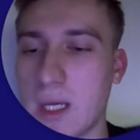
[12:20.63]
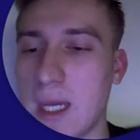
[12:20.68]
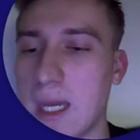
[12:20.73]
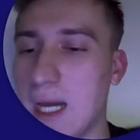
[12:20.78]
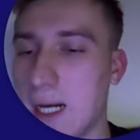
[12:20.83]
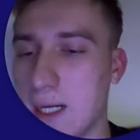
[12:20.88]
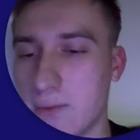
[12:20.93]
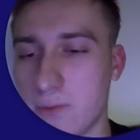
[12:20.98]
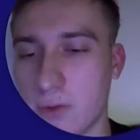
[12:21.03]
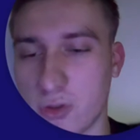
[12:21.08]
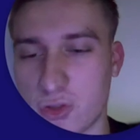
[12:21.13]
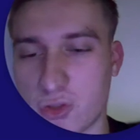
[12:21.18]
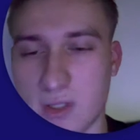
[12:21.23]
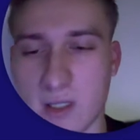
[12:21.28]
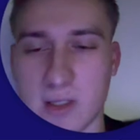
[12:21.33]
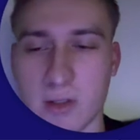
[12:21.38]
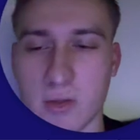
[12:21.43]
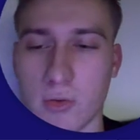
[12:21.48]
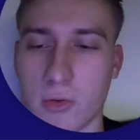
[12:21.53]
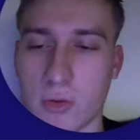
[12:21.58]
Are we on
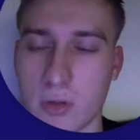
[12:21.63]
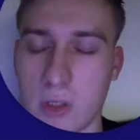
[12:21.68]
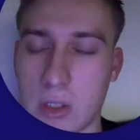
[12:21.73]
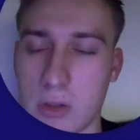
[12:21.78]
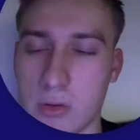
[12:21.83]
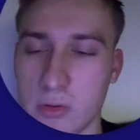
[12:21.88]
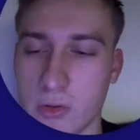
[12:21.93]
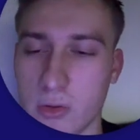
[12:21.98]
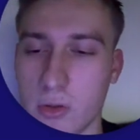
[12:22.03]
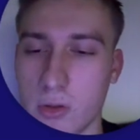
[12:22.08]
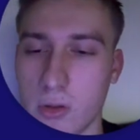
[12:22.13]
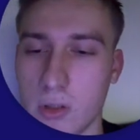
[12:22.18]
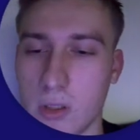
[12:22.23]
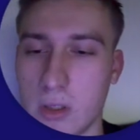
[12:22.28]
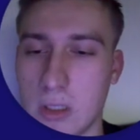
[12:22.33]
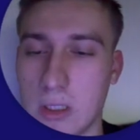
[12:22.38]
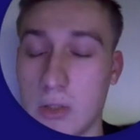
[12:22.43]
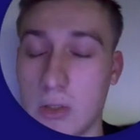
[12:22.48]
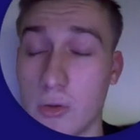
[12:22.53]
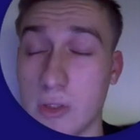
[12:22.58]
track
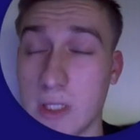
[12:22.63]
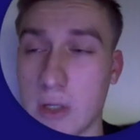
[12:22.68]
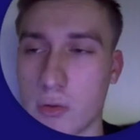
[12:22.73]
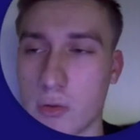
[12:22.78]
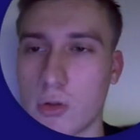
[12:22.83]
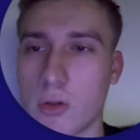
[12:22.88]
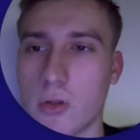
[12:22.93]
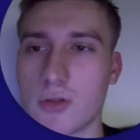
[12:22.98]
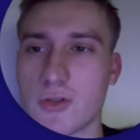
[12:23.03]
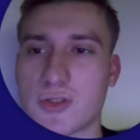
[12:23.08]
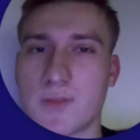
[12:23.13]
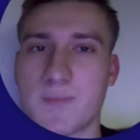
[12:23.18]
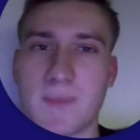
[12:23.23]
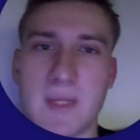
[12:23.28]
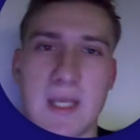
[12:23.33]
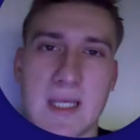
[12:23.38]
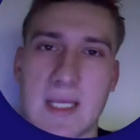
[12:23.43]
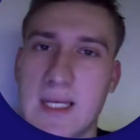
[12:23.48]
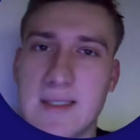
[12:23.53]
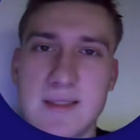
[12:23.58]
on our goals?
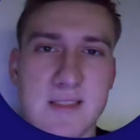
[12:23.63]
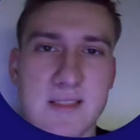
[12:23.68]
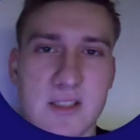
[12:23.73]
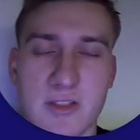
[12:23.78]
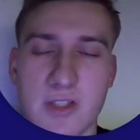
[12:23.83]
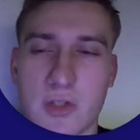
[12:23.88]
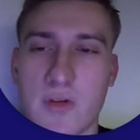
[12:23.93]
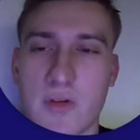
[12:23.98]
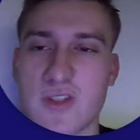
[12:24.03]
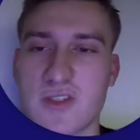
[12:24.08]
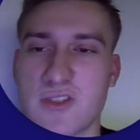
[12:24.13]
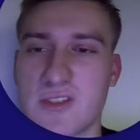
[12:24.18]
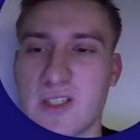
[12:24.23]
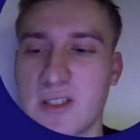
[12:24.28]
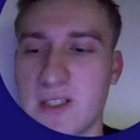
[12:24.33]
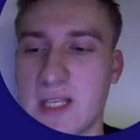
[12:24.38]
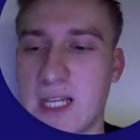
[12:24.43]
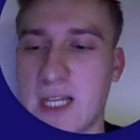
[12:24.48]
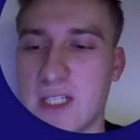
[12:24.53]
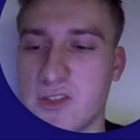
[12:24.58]
Okay, these are the questions that
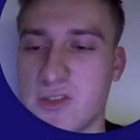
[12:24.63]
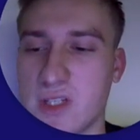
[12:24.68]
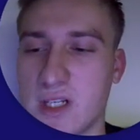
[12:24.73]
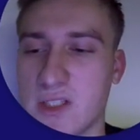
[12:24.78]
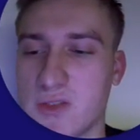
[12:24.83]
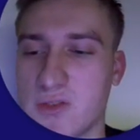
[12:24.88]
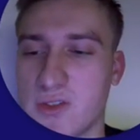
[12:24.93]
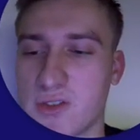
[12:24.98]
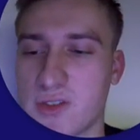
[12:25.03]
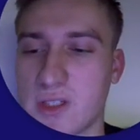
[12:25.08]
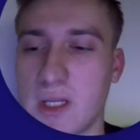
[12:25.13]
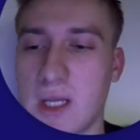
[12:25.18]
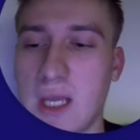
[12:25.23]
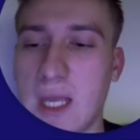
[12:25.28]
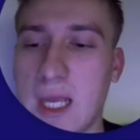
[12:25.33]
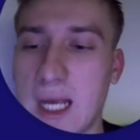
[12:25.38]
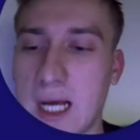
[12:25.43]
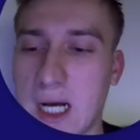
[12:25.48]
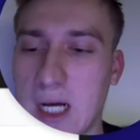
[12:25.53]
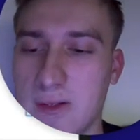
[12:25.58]
it answers.
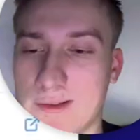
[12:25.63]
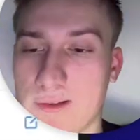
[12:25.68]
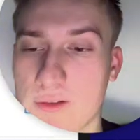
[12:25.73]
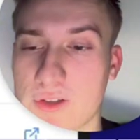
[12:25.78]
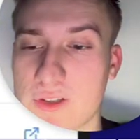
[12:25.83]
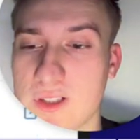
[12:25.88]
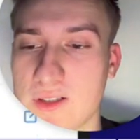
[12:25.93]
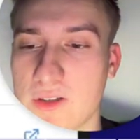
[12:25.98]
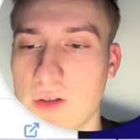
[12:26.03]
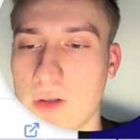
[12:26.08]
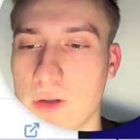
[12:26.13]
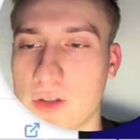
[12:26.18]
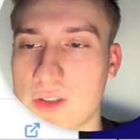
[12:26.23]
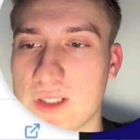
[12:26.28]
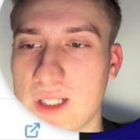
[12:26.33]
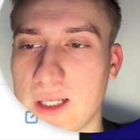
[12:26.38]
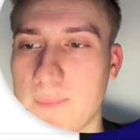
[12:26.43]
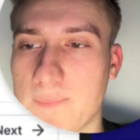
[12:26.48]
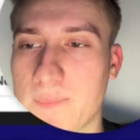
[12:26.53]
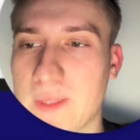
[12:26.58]
How it looks
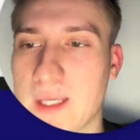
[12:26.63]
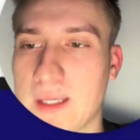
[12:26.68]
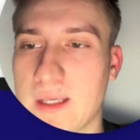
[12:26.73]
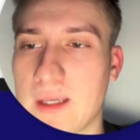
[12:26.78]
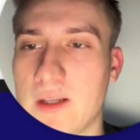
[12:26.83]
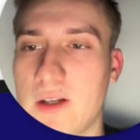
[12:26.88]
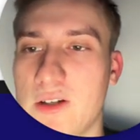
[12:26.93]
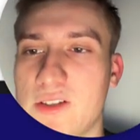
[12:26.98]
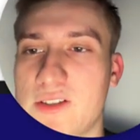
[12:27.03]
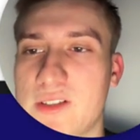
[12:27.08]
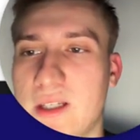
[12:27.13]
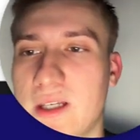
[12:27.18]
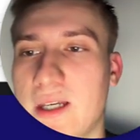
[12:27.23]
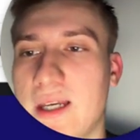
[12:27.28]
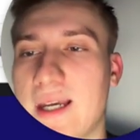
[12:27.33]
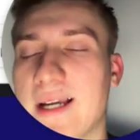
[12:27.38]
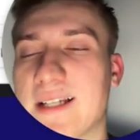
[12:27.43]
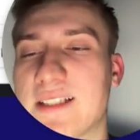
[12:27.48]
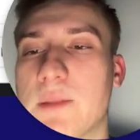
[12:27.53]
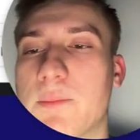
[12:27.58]
like. Okay, here's the
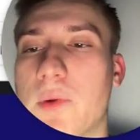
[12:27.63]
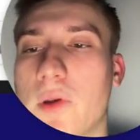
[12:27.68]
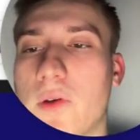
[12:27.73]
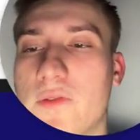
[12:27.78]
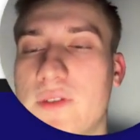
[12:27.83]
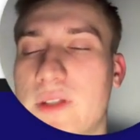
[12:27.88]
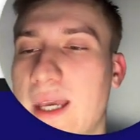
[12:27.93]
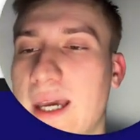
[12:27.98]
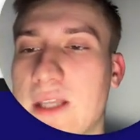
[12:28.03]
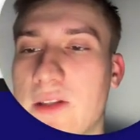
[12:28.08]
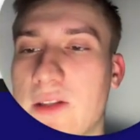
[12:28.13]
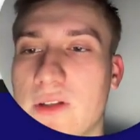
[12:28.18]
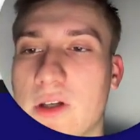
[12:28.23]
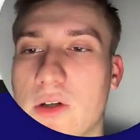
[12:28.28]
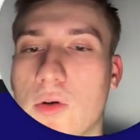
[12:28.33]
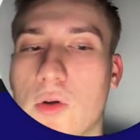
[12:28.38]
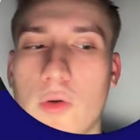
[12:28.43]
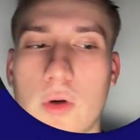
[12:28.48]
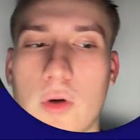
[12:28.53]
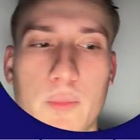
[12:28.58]
example of the end of the
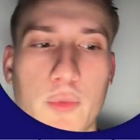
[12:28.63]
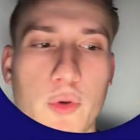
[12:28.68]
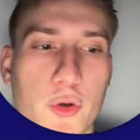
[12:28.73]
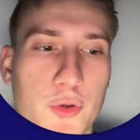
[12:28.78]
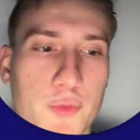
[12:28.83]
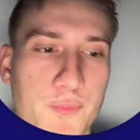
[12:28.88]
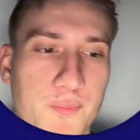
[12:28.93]
call report.